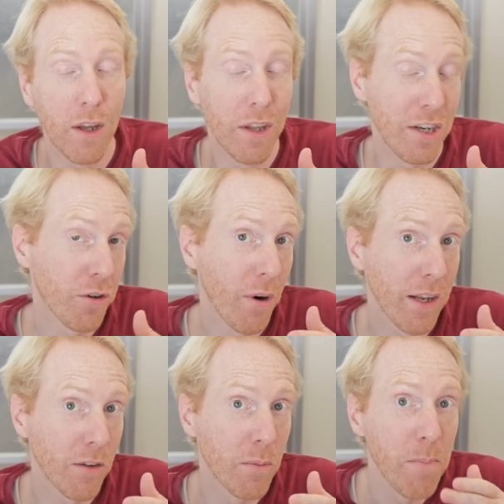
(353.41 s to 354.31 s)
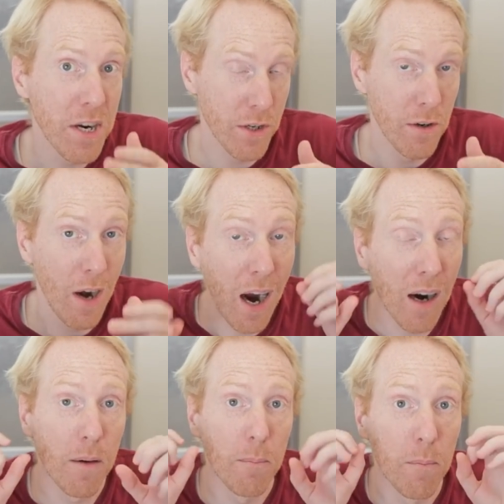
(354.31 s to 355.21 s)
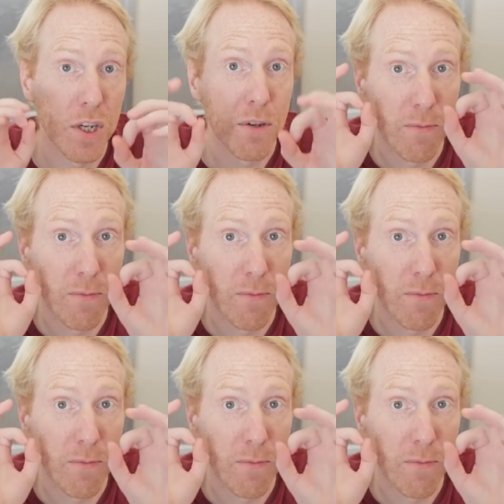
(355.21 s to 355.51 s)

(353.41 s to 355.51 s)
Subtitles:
in trying to measure how much